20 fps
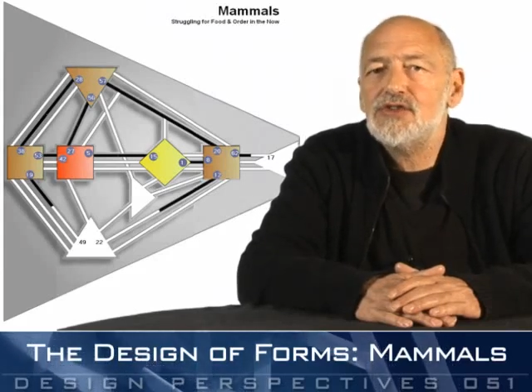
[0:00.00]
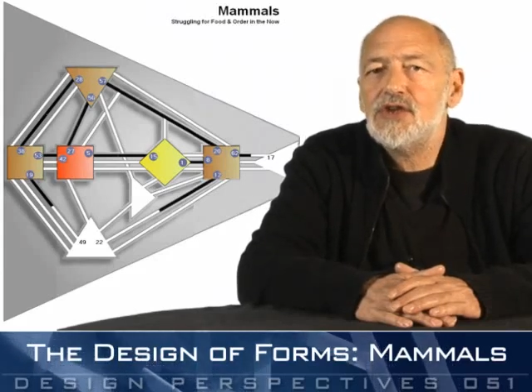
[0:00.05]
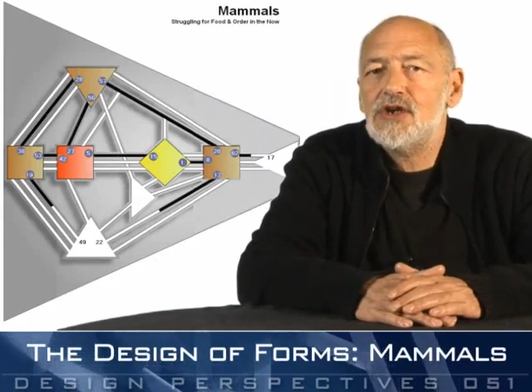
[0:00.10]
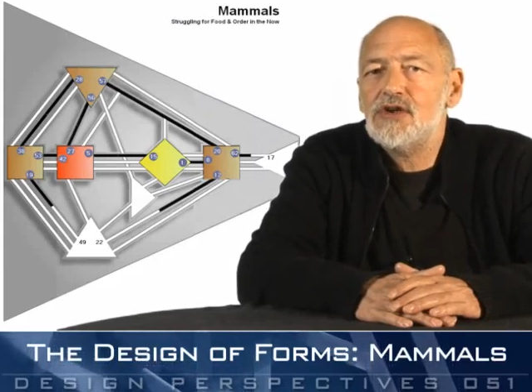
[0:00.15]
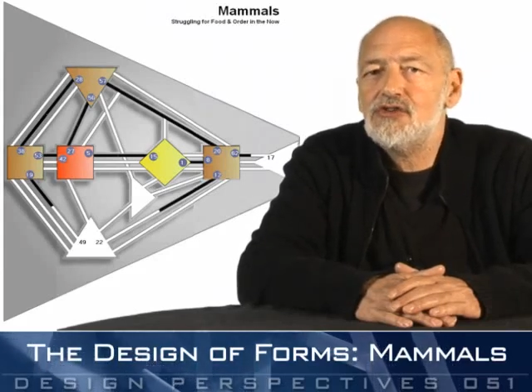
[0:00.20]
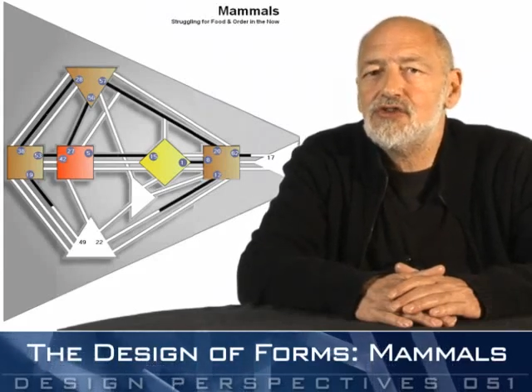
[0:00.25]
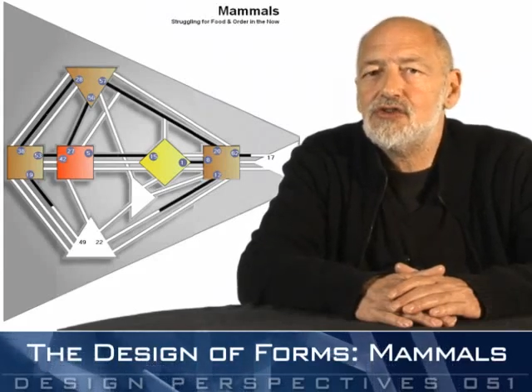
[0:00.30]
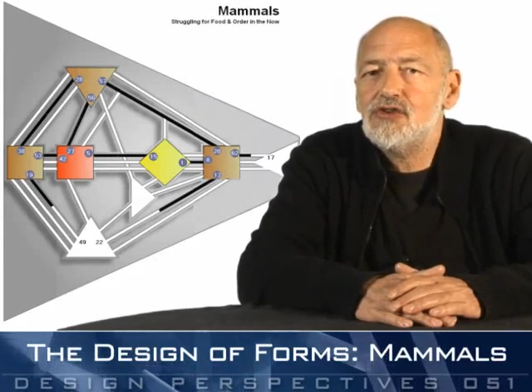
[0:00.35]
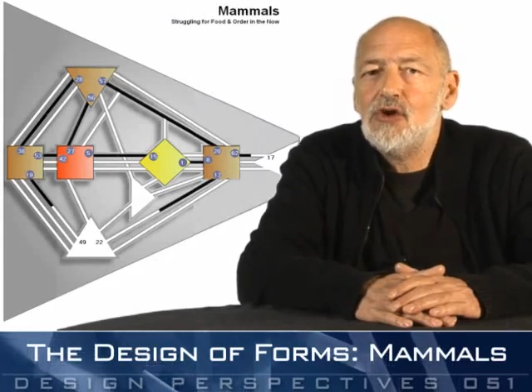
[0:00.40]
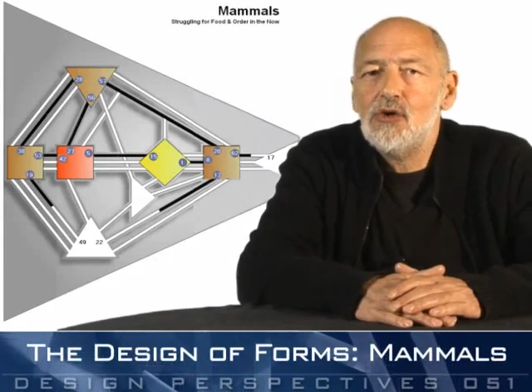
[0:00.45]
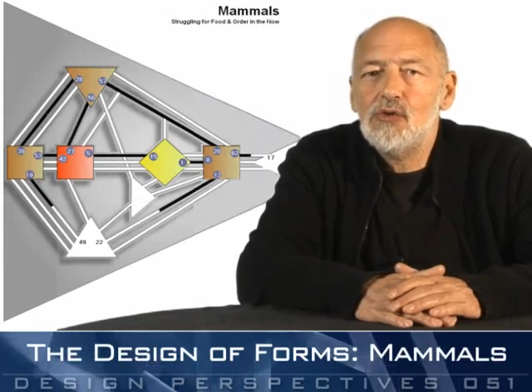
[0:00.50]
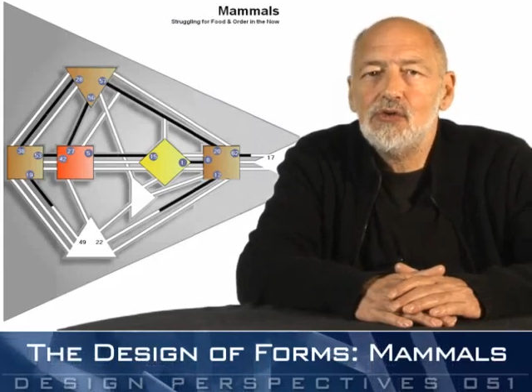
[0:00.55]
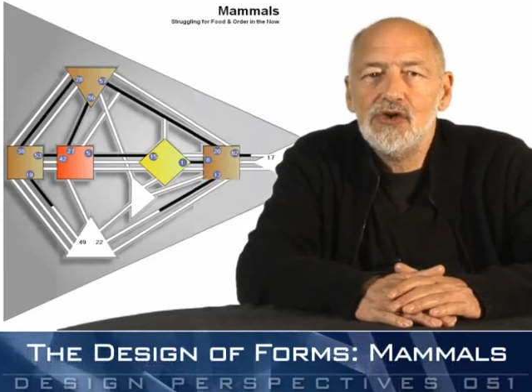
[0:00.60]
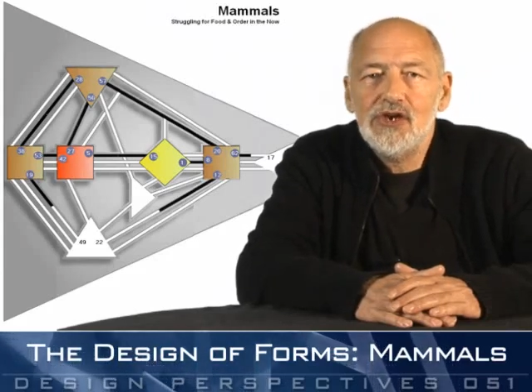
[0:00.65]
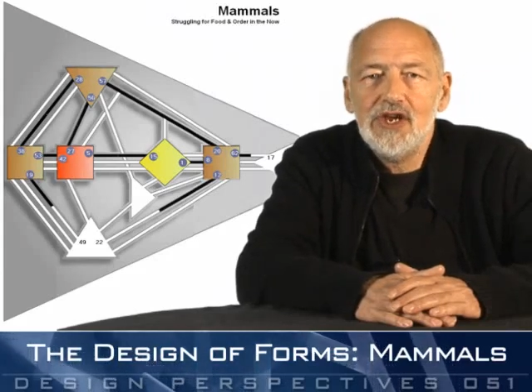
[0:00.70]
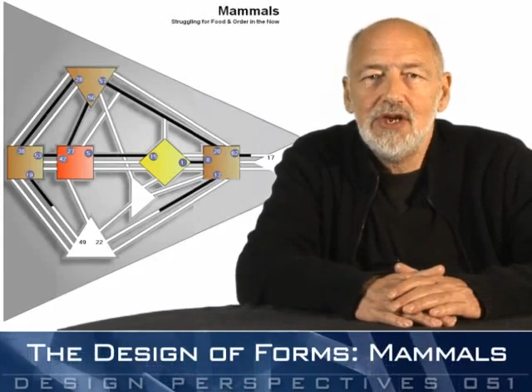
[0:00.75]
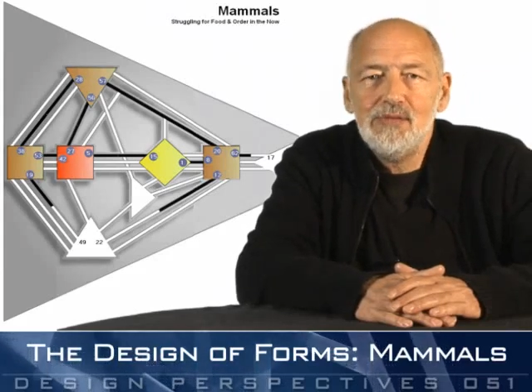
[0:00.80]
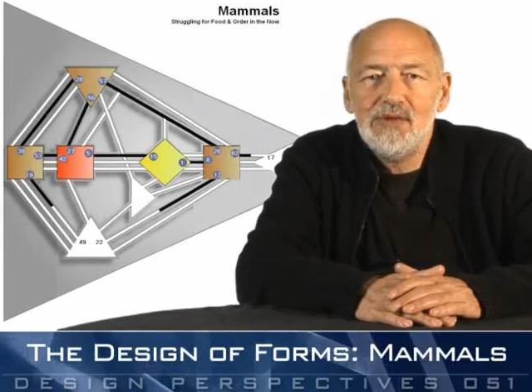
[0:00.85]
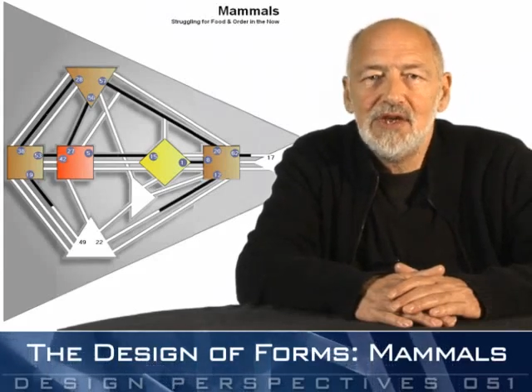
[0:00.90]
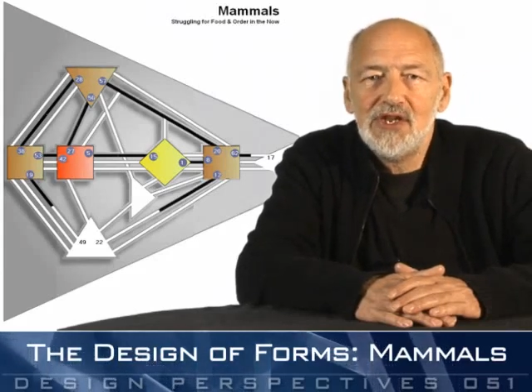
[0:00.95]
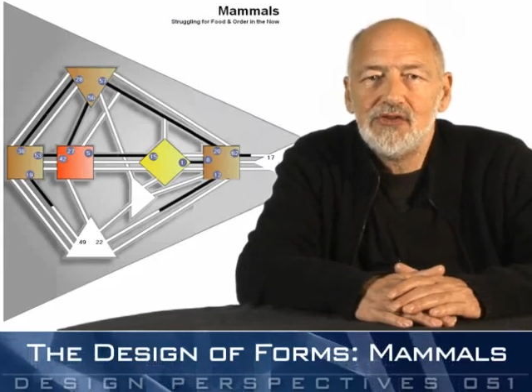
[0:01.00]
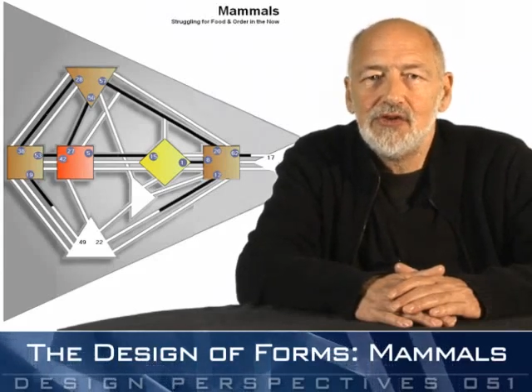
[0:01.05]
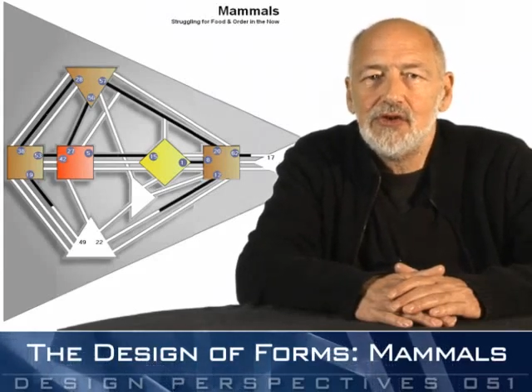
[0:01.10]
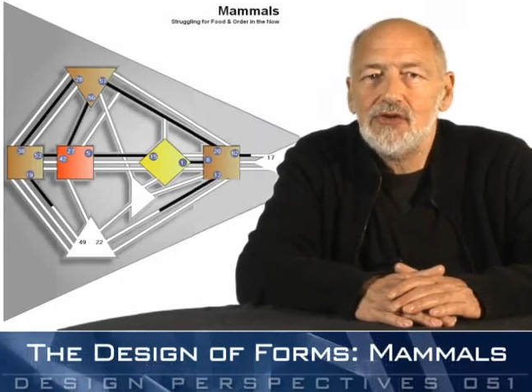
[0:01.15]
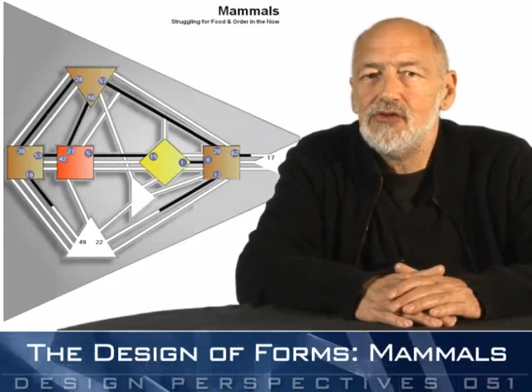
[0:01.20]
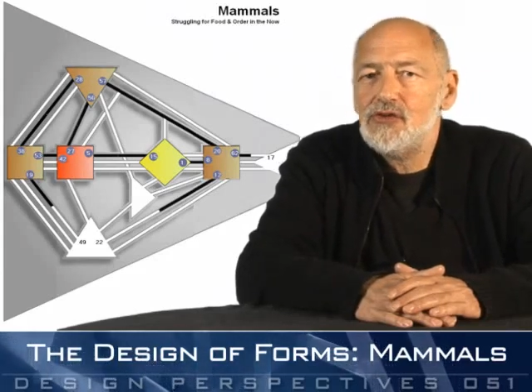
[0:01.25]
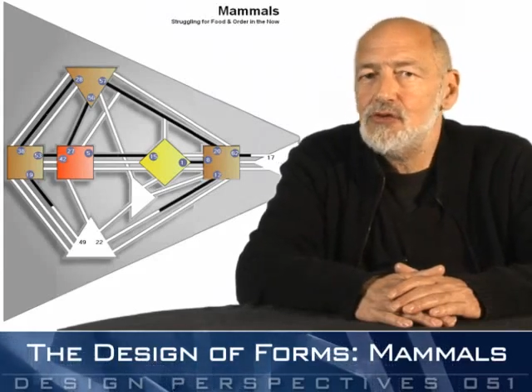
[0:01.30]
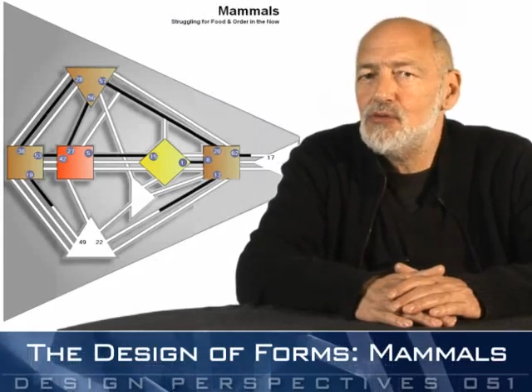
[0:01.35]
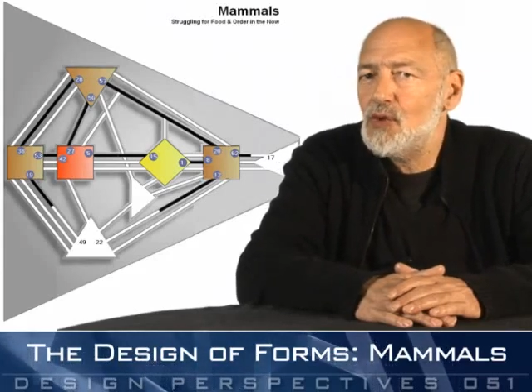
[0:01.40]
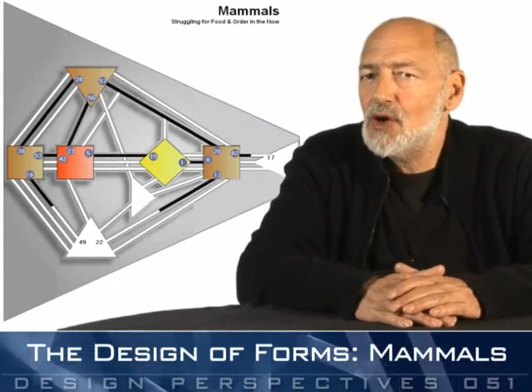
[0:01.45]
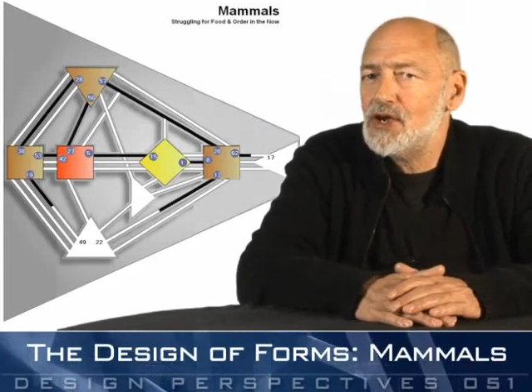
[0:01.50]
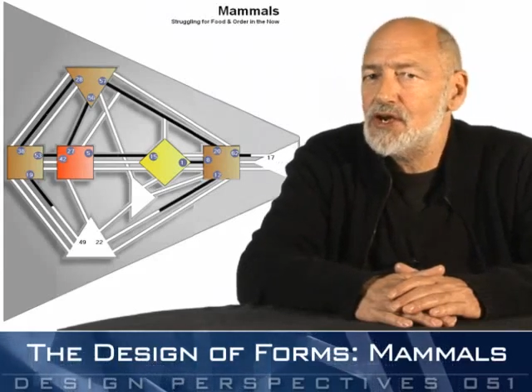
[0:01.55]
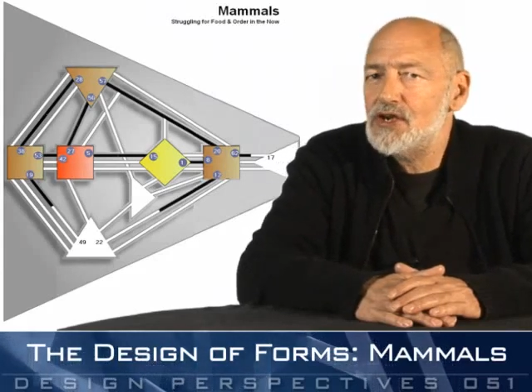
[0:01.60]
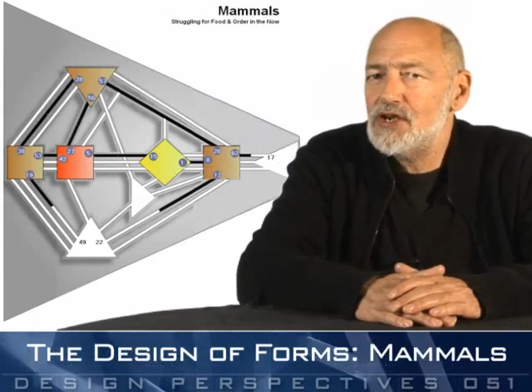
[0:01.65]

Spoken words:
there's no limit to what